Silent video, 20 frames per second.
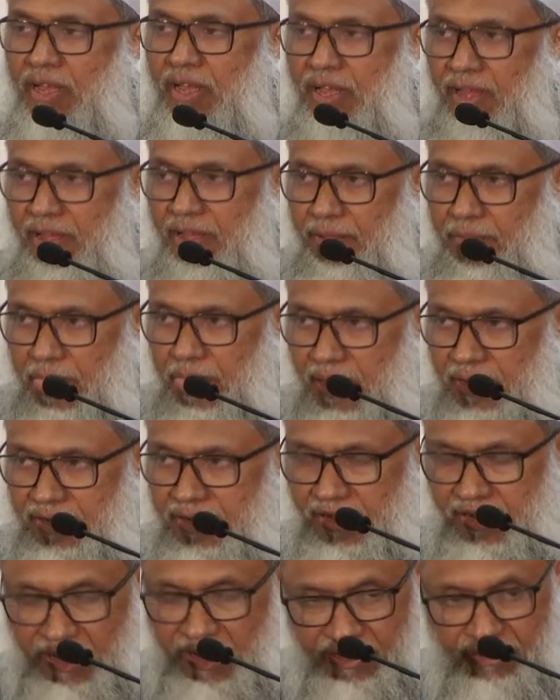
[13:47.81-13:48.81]
um,
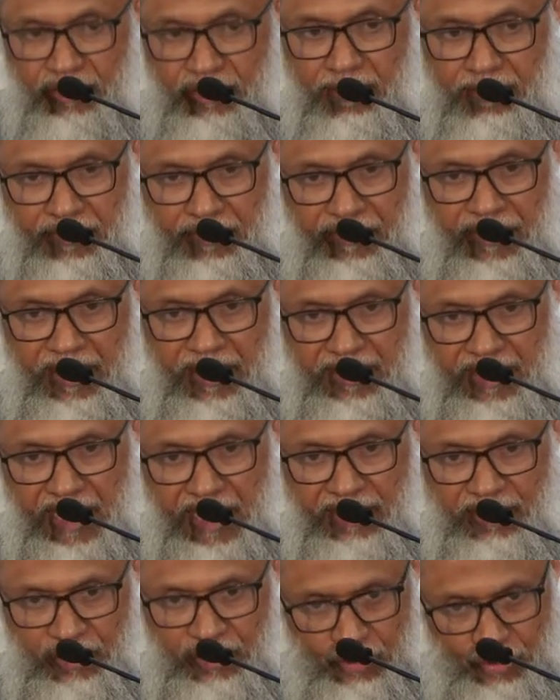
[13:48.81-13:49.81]
declaration of the faith,
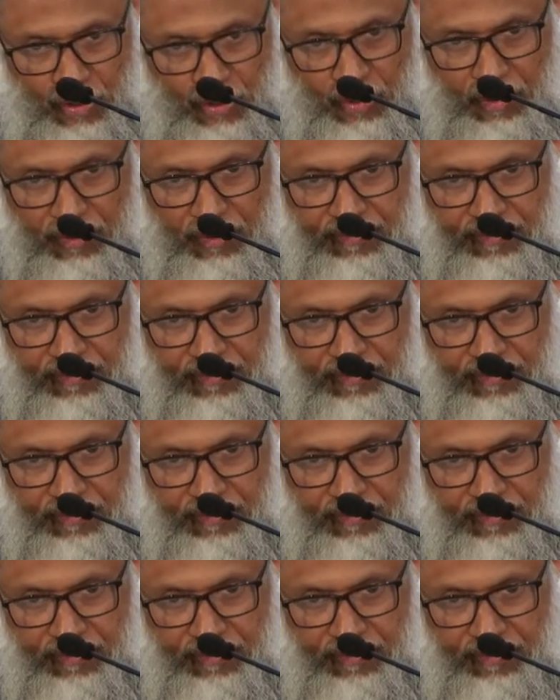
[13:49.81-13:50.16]
as you know.